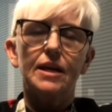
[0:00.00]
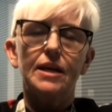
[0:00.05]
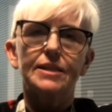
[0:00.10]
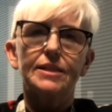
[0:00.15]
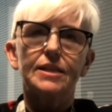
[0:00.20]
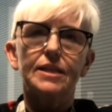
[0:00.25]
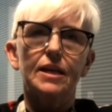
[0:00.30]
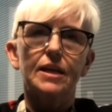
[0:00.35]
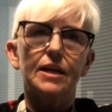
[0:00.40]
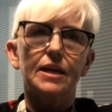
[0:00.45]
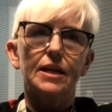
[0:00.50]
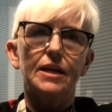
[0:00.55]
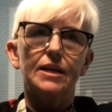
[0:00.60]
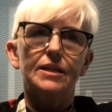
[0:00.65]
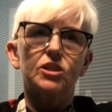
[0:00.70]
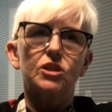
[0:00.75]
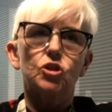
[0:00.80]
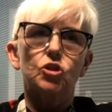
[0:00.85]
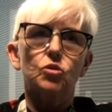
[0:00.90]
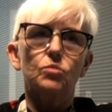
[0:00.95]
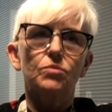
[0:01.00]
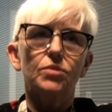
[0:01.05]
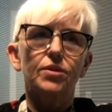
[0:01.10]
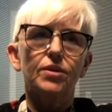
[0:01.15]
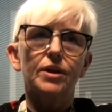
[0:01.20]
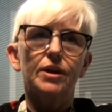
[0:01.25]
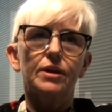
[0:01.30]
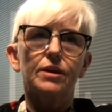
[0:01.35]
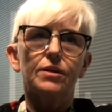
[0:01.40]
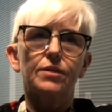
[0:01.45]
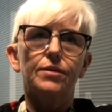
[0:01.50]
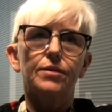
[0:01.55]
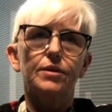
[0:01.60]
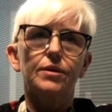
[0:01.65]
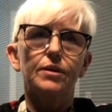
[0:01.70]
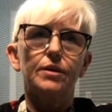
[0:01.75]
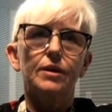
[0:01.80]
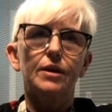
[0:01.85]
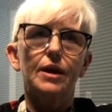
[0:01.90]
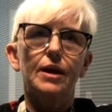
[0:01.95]
It's something
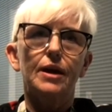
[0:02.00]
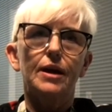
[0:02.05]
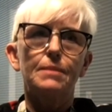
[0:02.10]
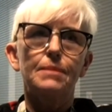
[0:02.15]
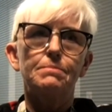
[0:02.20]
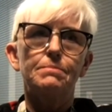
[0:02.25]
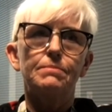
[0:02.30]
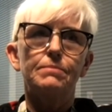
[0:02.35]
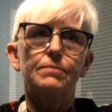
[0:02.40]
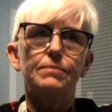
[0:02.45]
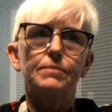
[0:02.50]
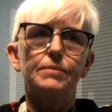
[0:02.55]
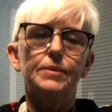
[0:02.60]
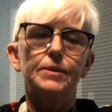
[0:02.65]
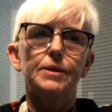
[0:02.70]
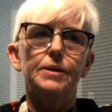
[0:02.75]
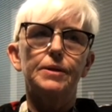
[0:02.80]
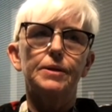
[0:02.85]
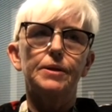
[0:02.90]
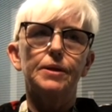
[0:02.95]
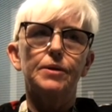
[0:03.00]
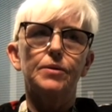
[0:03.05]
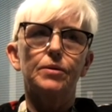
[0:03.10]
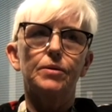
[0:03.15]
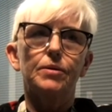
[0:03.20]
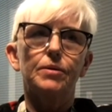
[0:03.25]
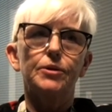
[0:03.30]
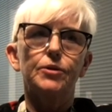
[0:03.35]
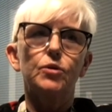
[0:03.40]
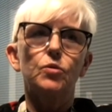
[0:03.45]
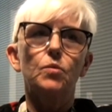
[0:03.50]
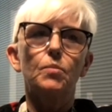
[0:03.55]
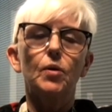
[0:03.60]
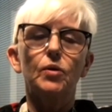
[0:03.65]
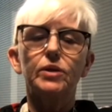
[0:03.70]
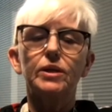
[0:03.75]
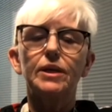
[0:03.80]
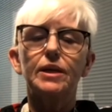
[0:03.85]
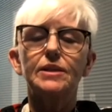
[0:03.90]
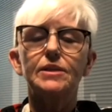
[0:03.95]
that
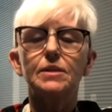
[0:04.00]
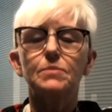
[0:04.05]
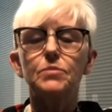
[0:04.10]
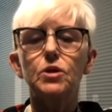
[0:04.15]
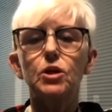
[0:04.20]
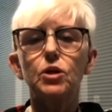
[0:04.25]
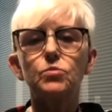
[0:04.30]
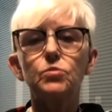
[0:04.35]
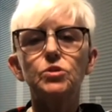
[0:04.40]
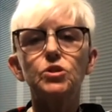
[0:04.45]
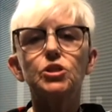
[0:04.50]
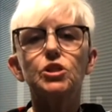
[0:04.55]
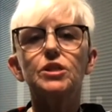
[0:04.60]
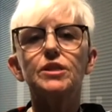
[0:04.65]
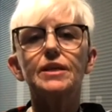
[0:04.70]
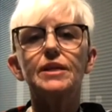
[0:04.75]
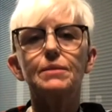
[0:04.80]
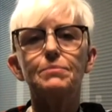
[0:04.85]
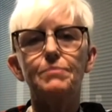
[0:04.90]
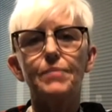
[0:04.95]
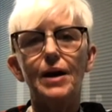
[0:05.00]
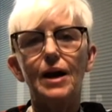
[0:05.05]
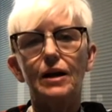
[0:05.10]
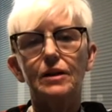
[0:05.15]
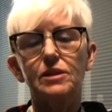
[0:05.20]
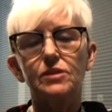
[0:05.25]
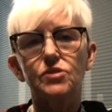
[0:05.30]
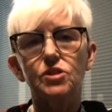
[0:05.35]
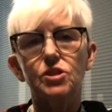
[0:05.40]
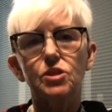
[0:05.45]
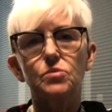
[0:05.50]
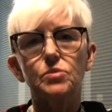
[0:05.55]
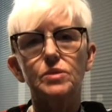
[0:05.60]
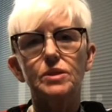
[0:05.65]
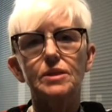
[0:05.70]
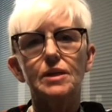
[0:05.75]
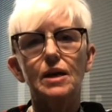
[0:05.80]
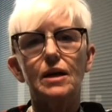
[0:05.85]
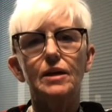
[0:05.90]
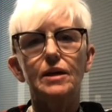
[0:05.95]
nobody is immune to the impact of
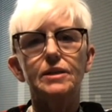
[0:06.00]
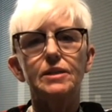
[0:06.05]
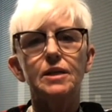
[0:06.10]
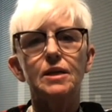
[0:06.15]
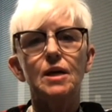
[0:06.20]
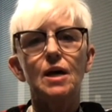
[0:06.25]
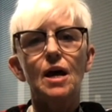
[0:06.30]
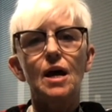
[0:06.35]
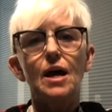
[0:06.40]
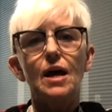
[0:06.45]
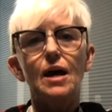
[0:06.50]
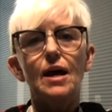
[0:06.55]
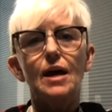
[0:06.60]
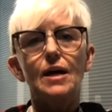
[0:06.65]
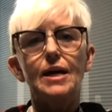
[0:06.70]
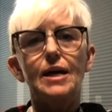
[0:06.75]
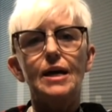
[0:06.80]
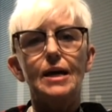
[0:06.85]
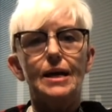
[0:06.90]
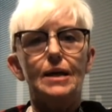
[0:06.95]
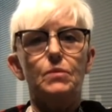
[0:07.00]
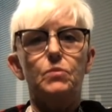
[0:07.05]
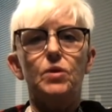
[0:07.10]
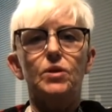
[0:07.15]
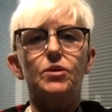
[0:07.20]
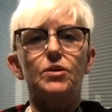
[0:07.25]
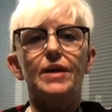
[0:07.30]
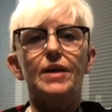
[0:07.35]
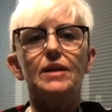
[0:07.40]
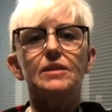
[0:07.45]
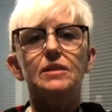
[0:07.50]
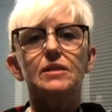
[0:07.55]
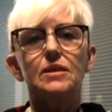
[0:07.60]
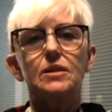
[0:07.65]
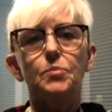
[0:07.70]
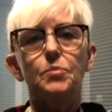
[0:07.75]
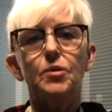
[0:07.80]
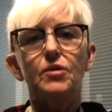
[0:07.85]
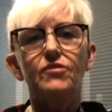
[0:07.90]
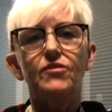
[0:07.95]
suicide, whether that's in
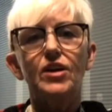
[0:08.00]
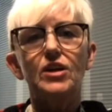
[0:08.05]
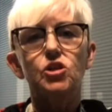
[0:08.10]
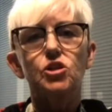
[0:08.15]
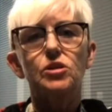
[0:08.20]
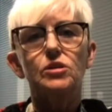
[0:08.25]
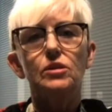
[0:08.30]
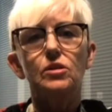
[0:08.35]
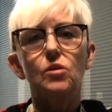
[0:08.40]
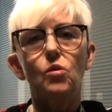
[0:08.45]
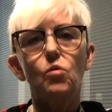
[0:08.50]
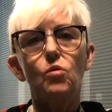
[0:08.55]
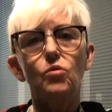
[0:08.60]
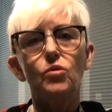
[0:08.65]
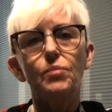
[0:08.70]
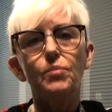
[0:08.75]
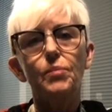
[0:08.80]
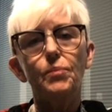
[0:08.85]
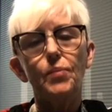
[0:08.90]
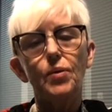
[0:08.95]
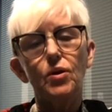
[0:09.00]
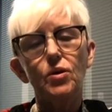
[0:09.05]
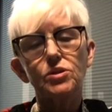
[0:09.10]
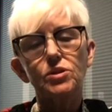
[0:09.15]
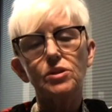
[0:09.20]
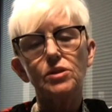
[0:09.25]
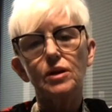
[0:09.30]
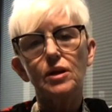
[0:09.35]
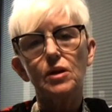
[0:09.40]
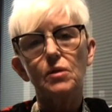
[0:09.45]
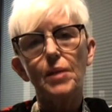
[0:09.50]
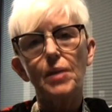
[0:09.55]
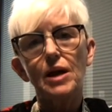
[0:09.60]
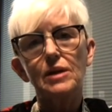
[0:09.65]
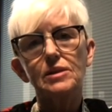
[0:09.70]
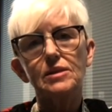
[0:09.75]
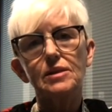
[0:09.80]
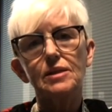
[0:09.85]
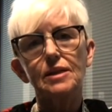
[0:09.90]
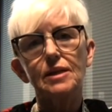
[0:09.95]
a professional or a personal
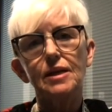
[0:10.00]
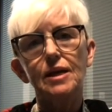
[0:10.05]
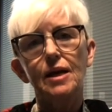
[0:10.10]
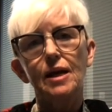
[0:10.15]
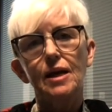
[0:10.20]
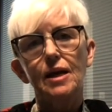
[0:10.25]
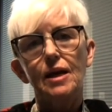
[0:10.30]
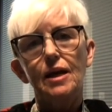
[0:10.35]
capacity.